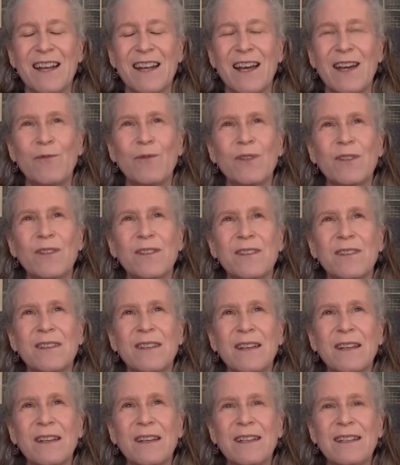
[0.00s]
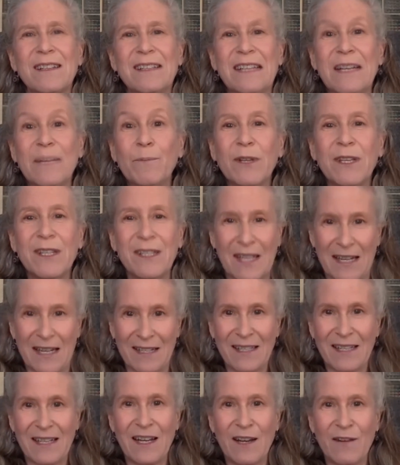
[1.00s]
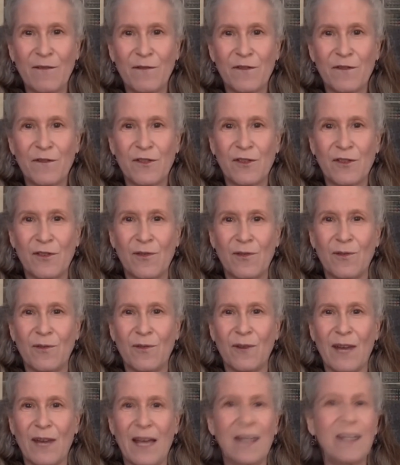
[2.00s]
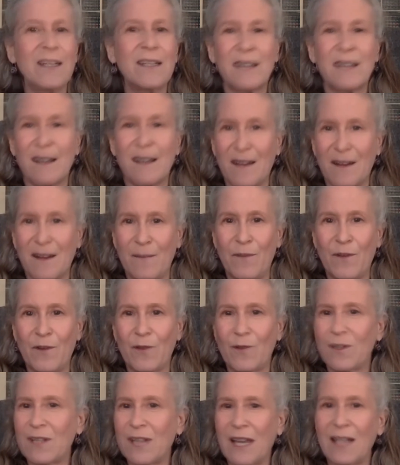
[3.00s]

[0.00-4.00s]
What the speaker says: I was deeply sensitive to any time there was